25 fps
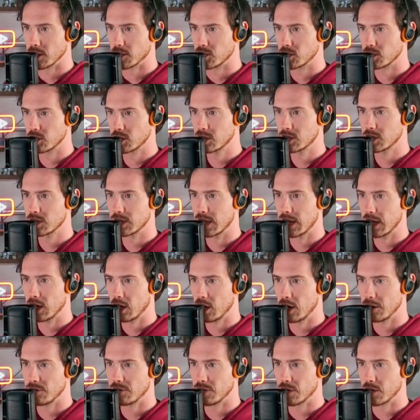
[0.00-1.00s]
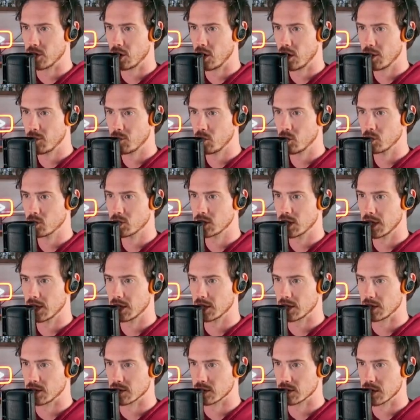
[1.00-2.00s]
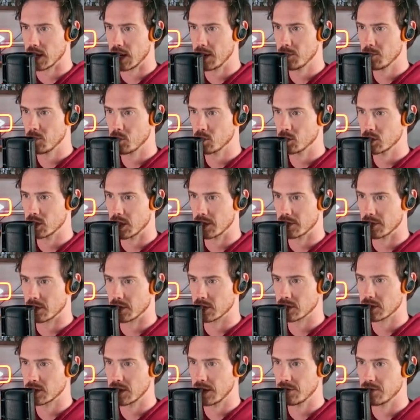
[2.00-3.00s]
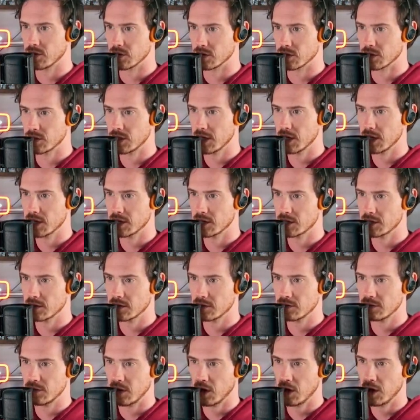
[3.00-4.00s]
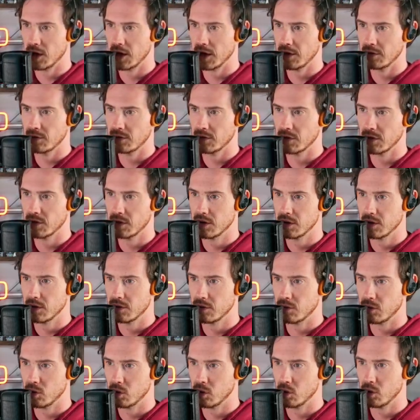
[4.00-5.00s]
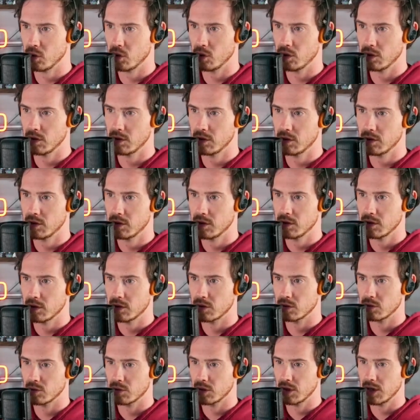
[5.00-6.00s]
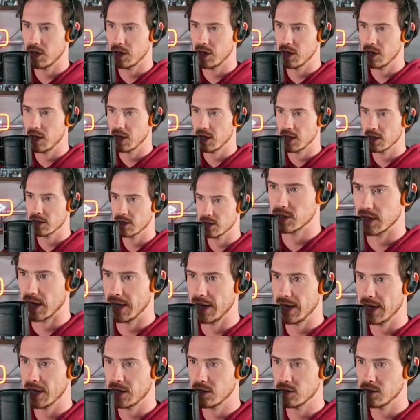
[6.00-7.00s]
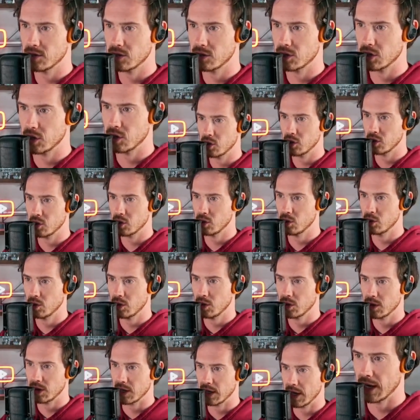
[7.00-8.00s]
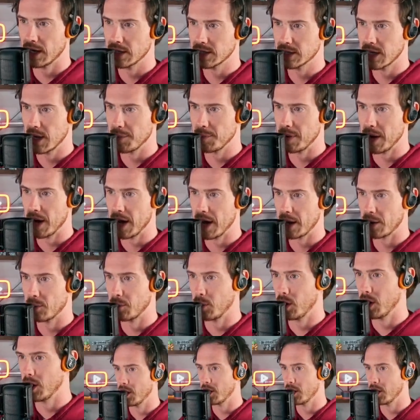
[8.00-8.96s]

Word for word: Right, just stay alive for 9 more seconds. 8 more seconds. 7, 6, 5, 4, 3. Stay hidden, 2. Let us get back,